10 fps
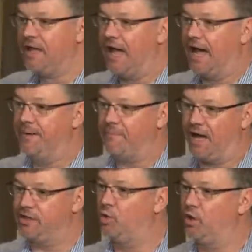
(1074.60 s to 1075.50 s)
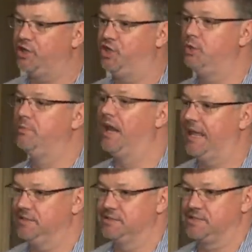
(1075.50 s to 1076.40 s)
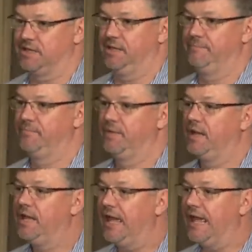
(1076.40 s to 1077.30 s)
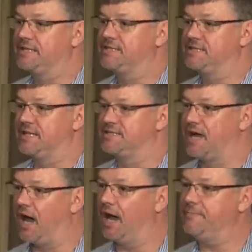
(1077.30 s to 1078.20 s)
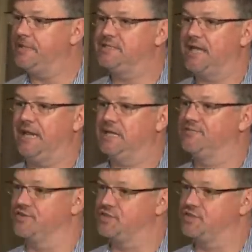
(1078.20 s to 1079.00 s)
um, I call it human latency. It's the time it takes for